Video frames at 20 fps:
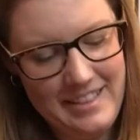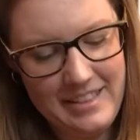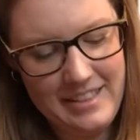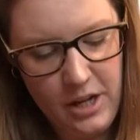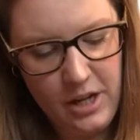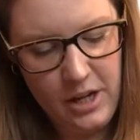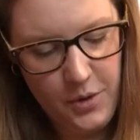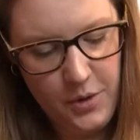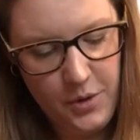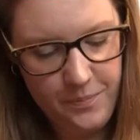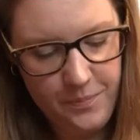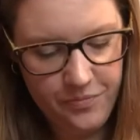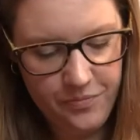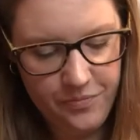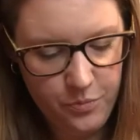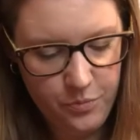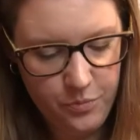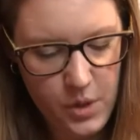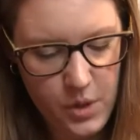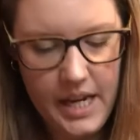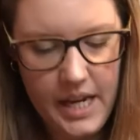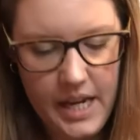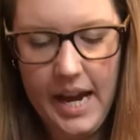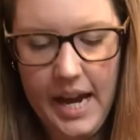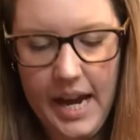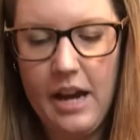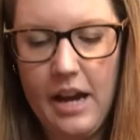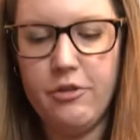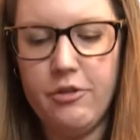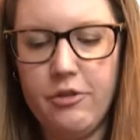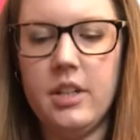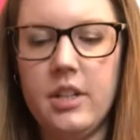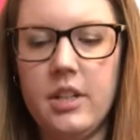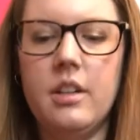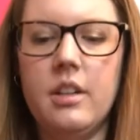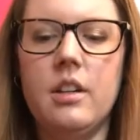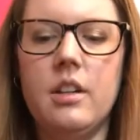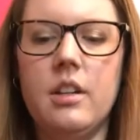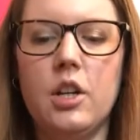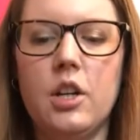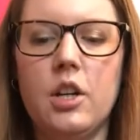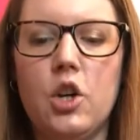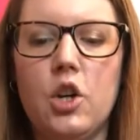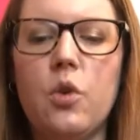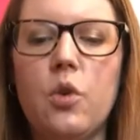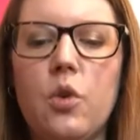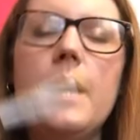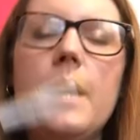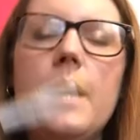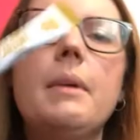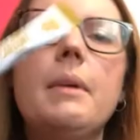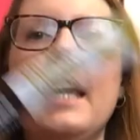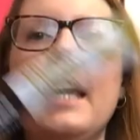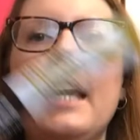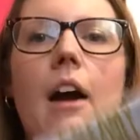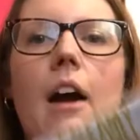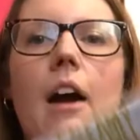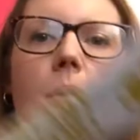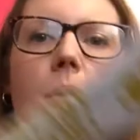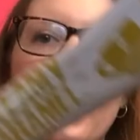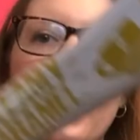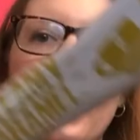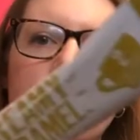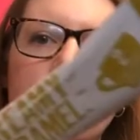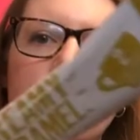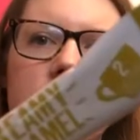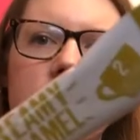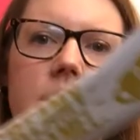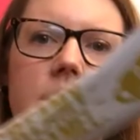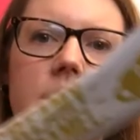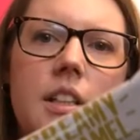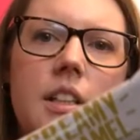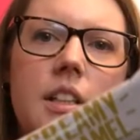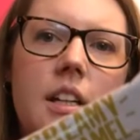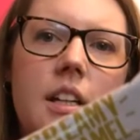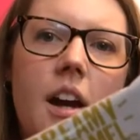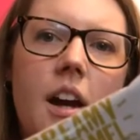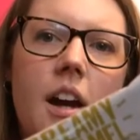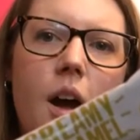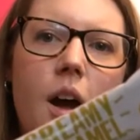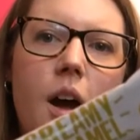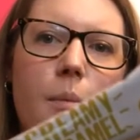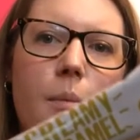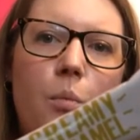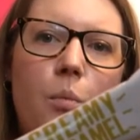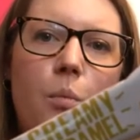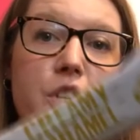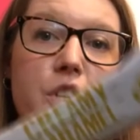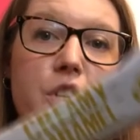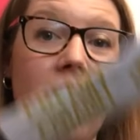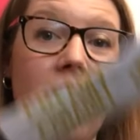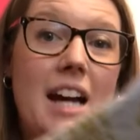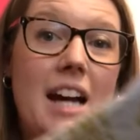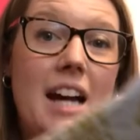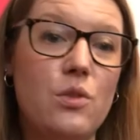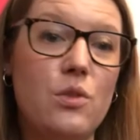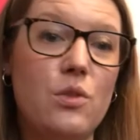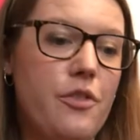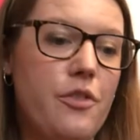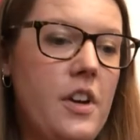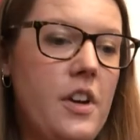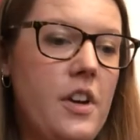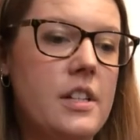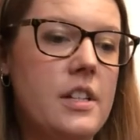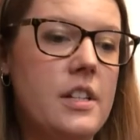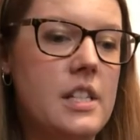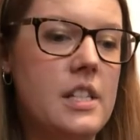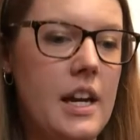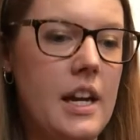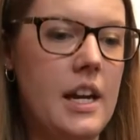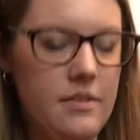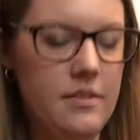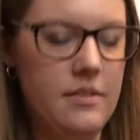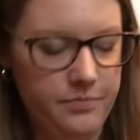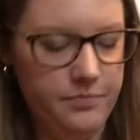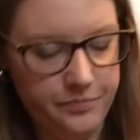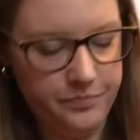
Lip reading: So, we have creamy caramel, which I had on the first day.